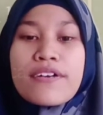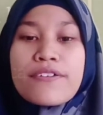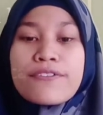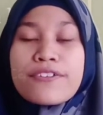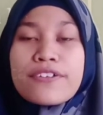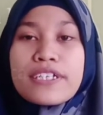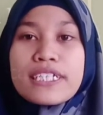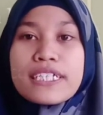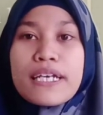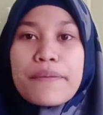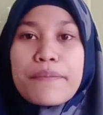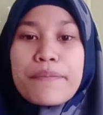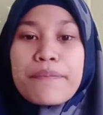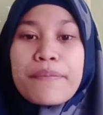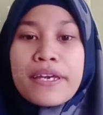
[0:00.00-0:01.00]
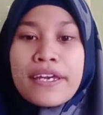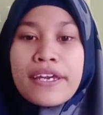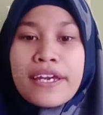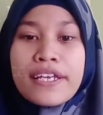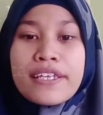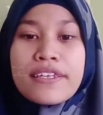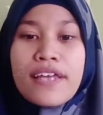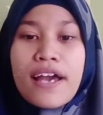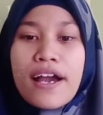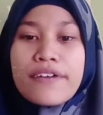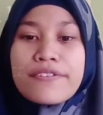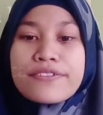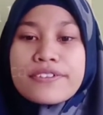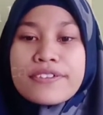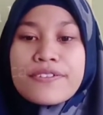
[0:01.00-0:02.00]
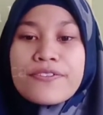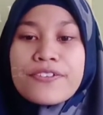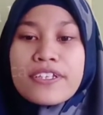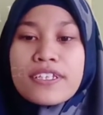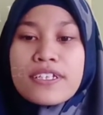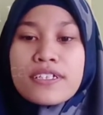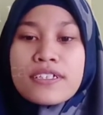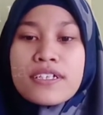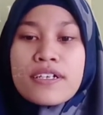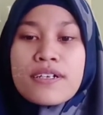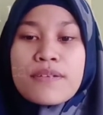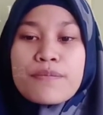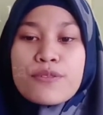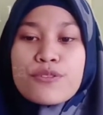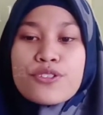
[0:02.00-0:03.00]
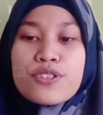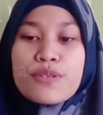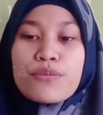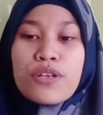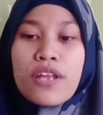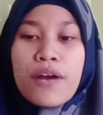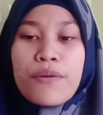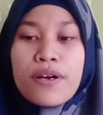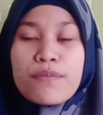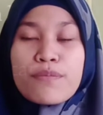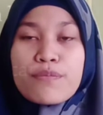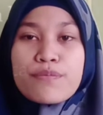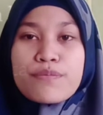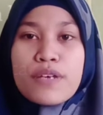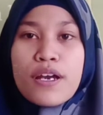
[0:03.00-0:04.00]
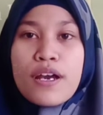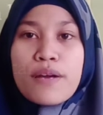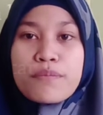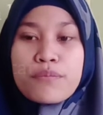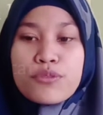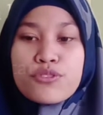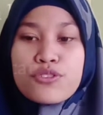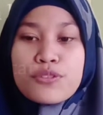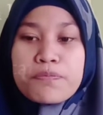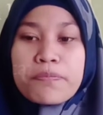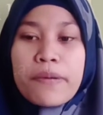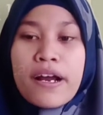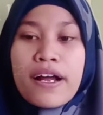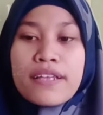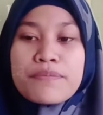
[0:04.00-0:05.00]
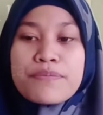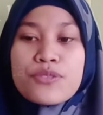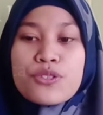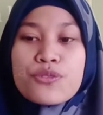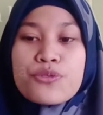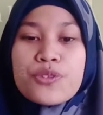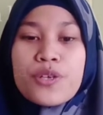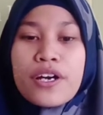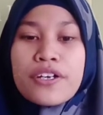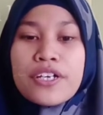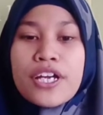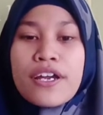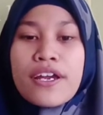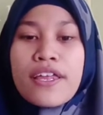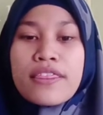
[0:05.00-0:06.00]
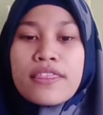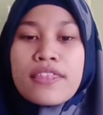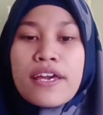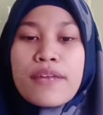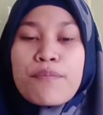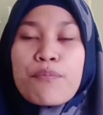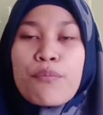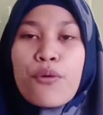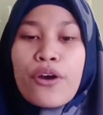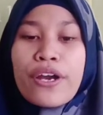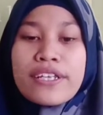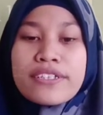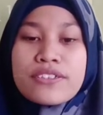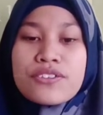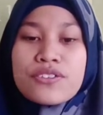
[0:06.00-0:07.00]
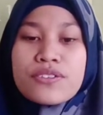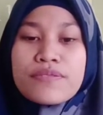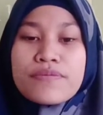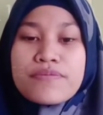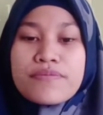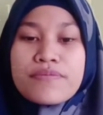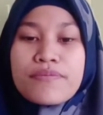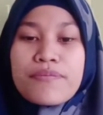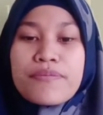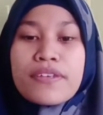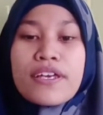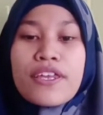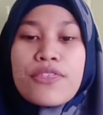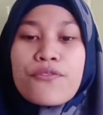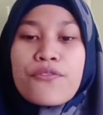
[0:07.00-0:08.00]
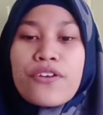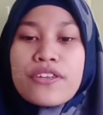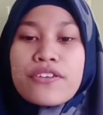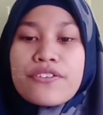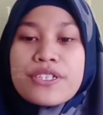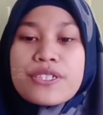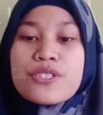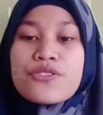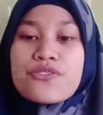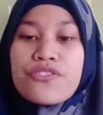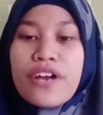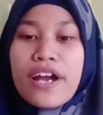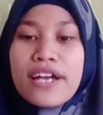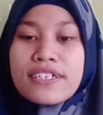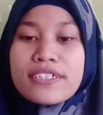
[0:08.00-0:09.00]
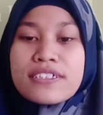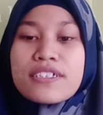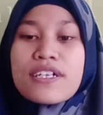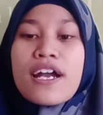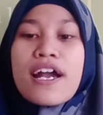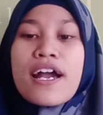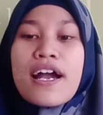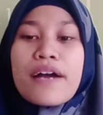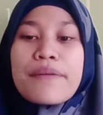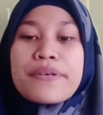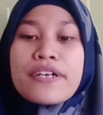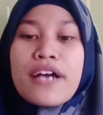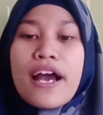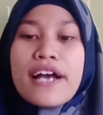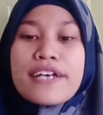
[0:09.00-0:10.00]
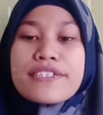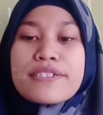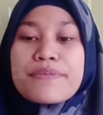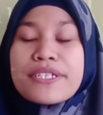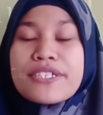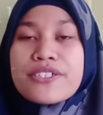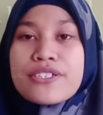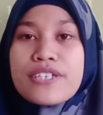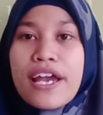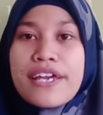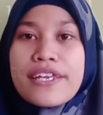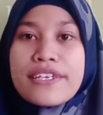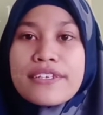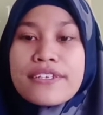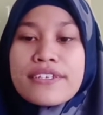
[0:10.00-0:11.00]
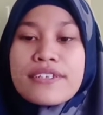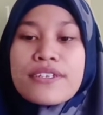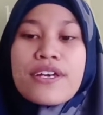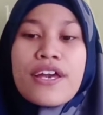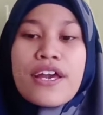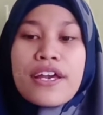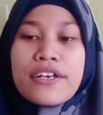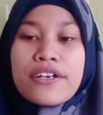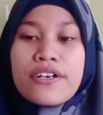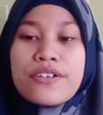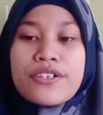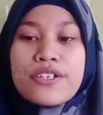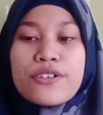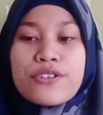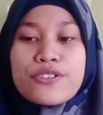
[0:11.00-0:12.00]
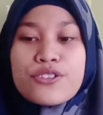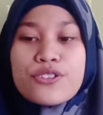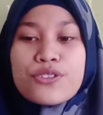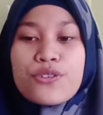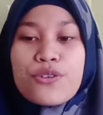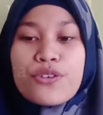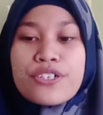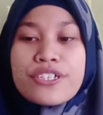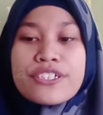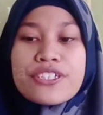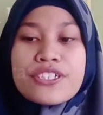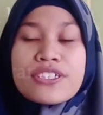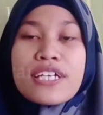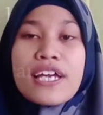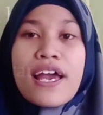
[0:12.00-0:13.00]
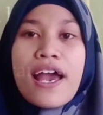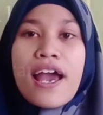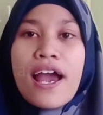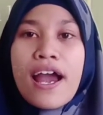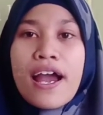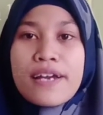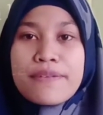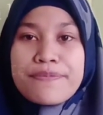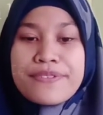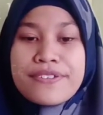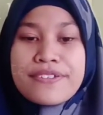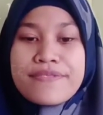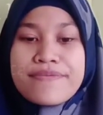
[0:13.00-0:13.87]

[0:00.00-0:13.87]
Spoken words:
Fruit made after filling plus the melawak plus palm sugar, then boiled. The water is drunk as medicine, canker sores, hives.